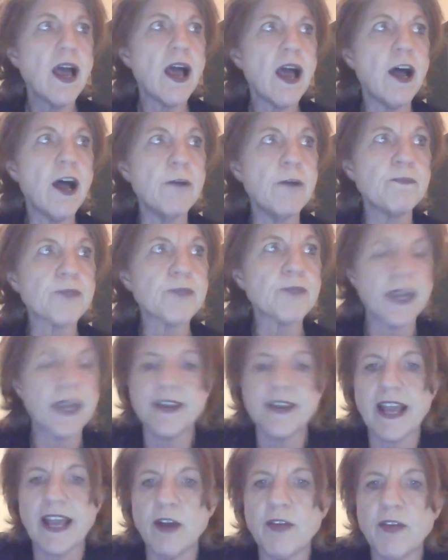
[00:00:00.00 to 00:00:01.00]
And
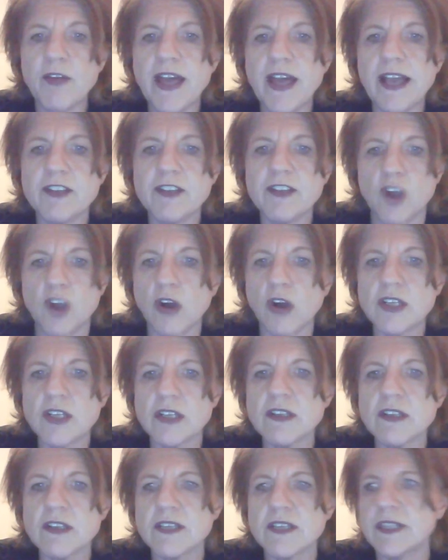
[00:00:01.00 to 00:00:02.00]
now they're
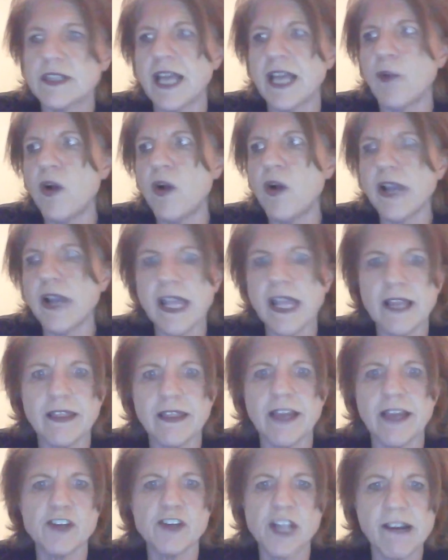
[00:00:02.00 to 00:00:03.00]
doctors and they're working
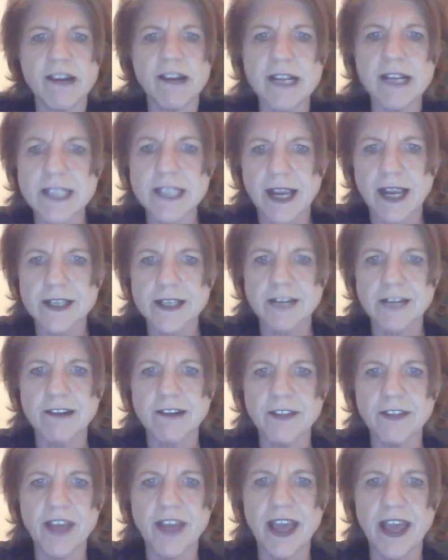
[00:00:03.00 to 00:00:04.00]
in the engineering
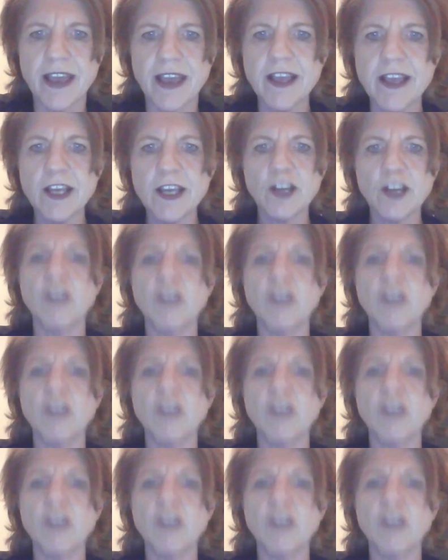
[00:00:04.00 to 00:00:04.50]
sector and they're